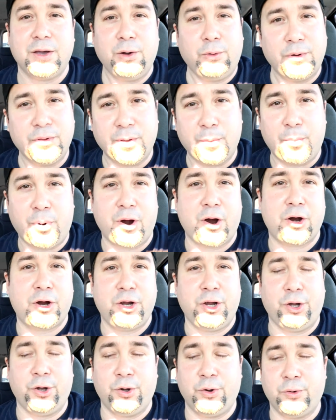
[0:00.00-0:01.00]
with a
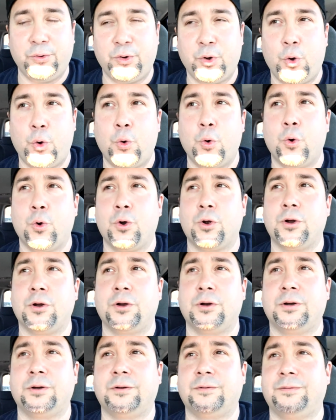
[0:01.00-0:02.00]
barcode
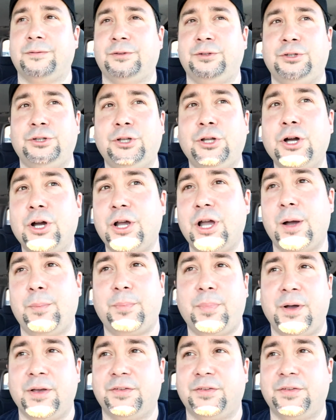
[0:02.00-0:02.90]
or look up